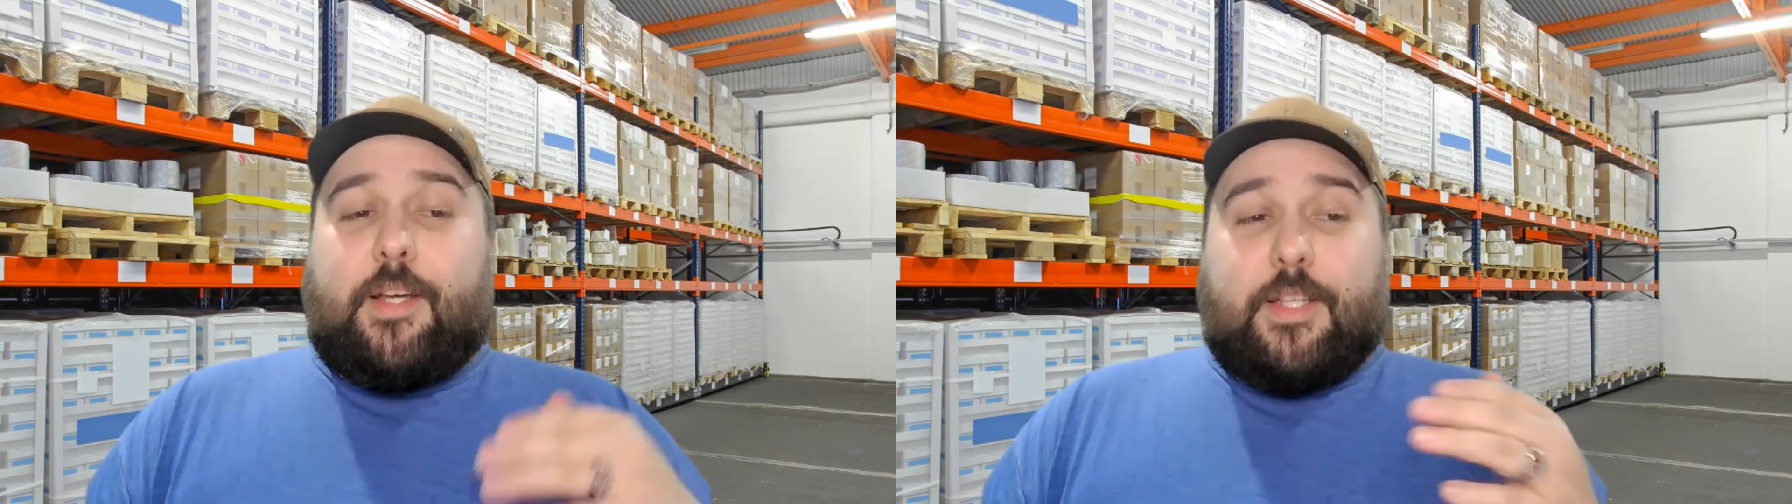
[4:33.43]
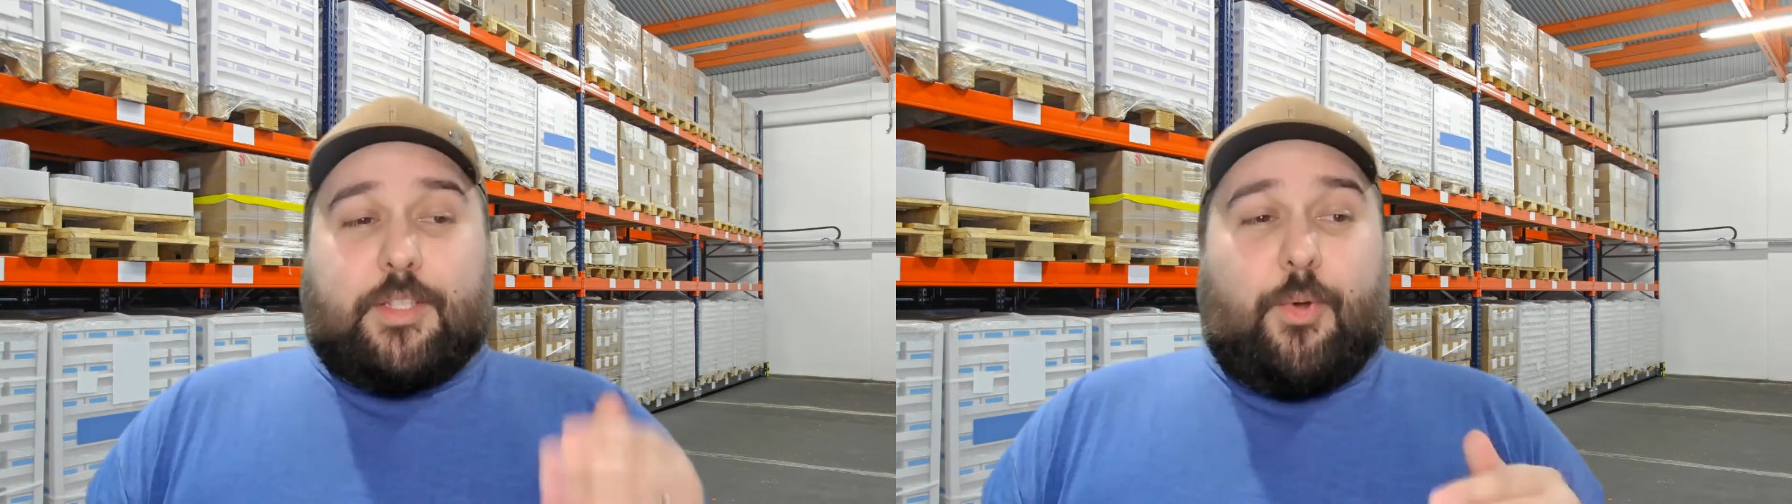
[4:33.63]

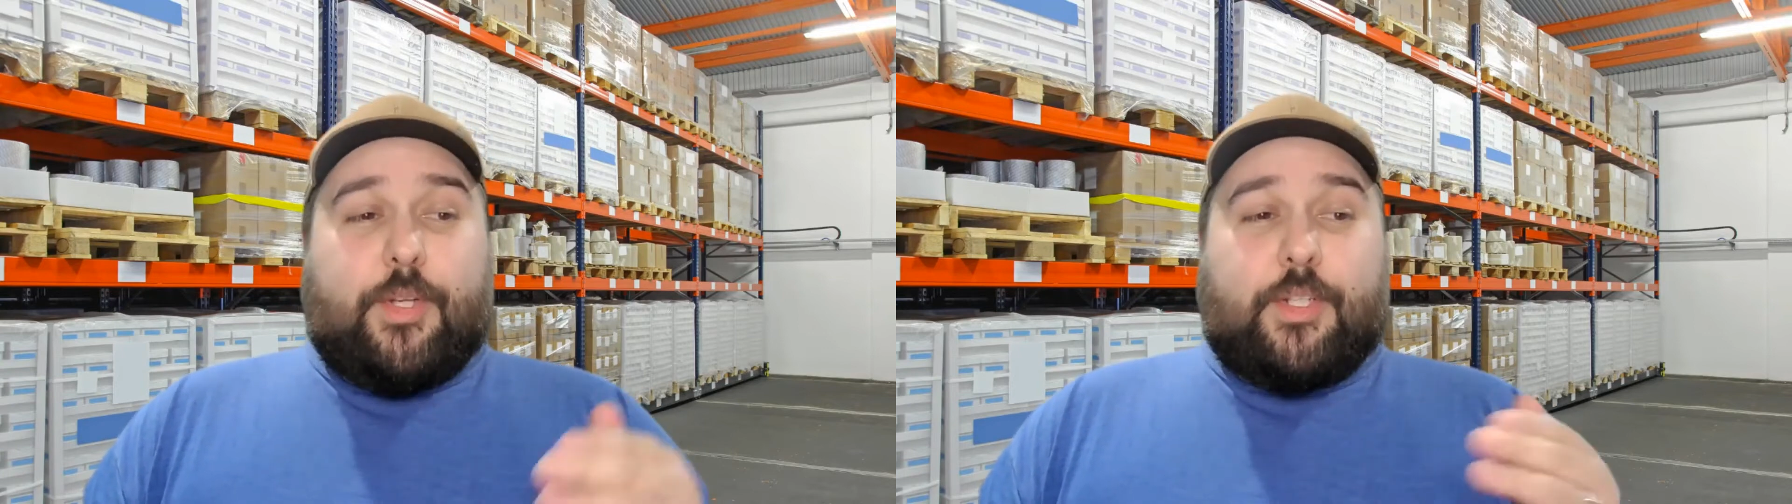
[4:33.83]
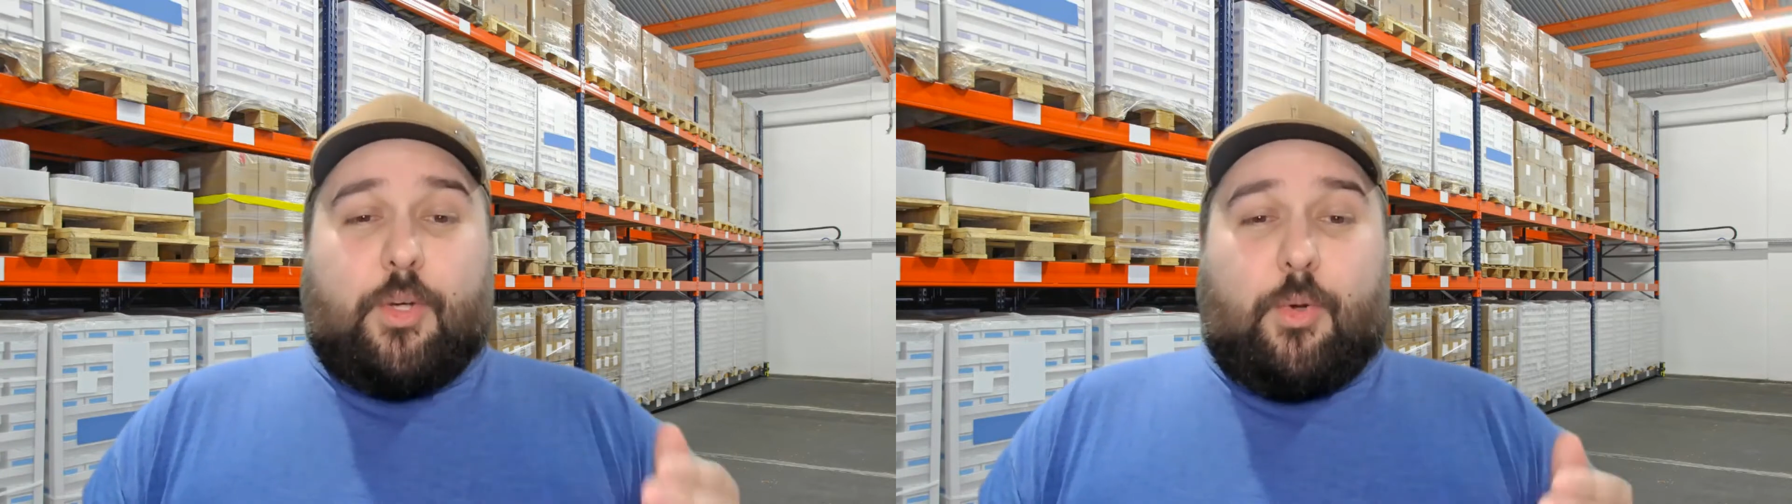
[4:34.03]
is
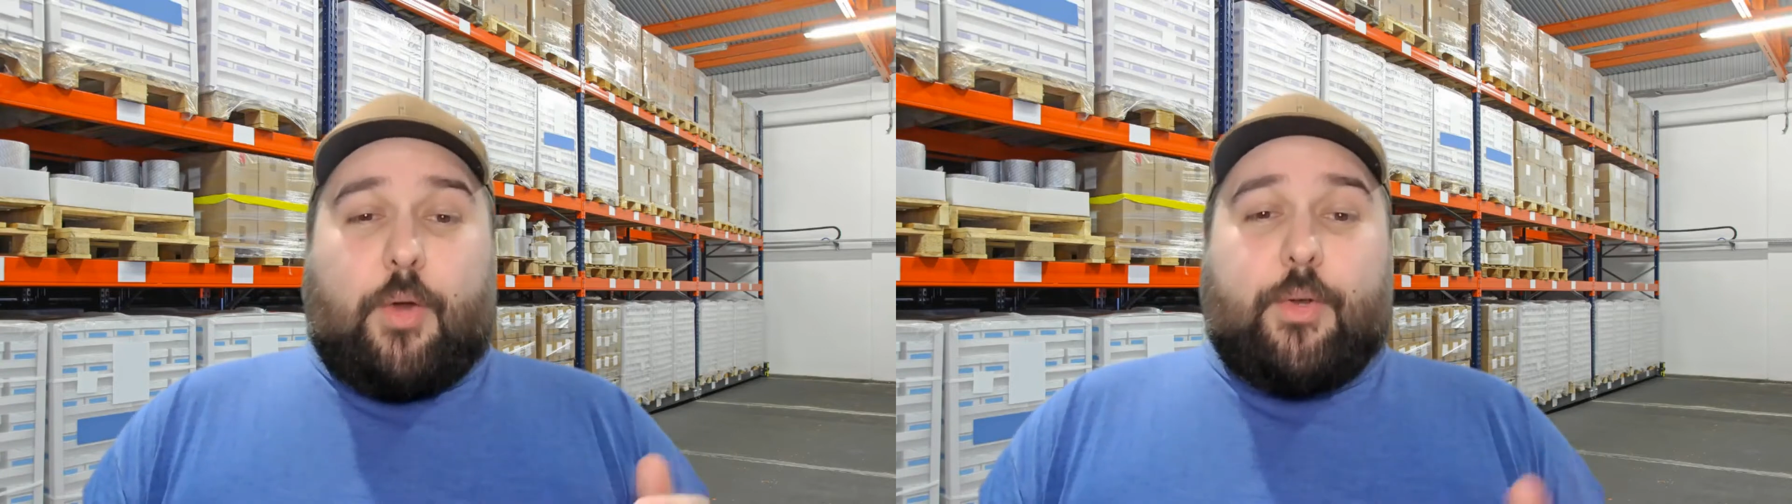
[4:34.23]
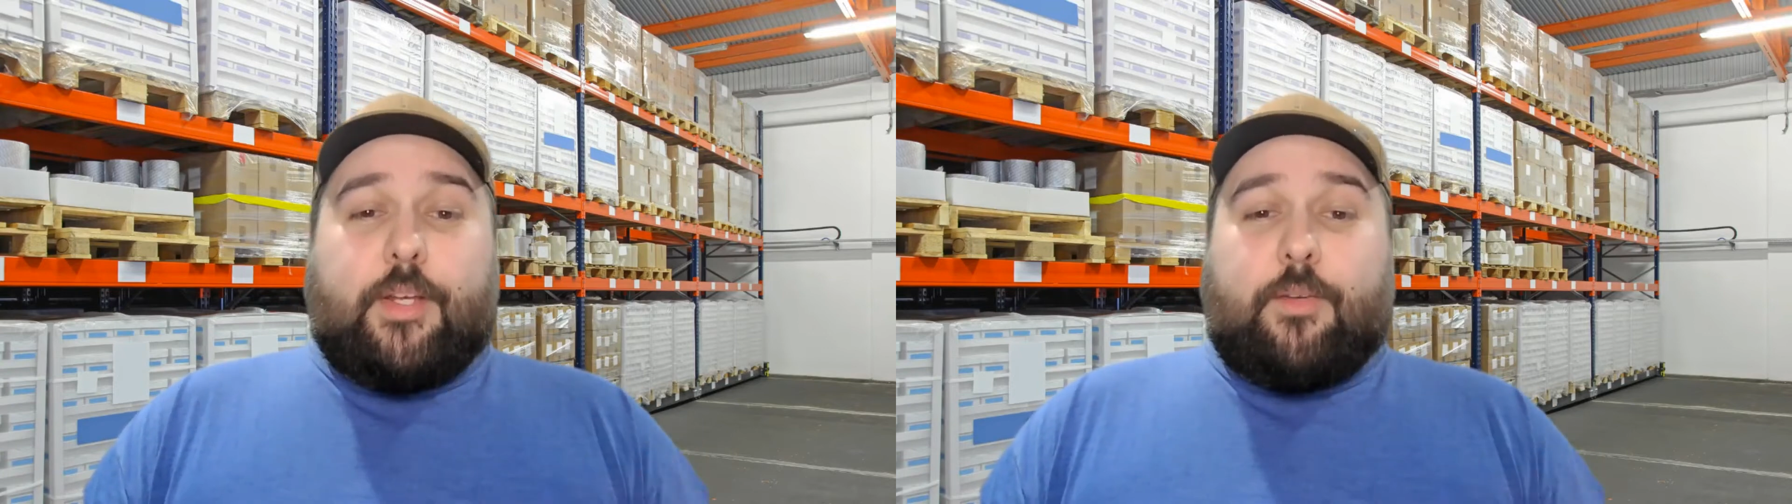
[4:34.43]
going to go
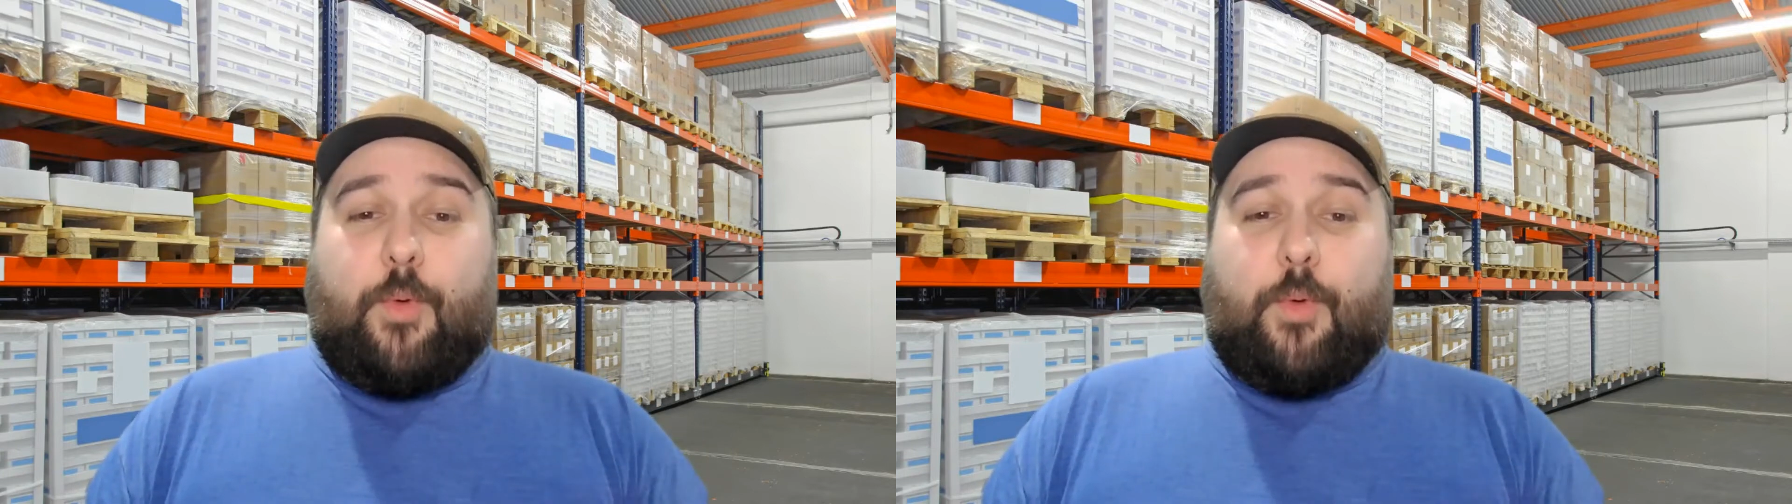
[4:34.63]
out in,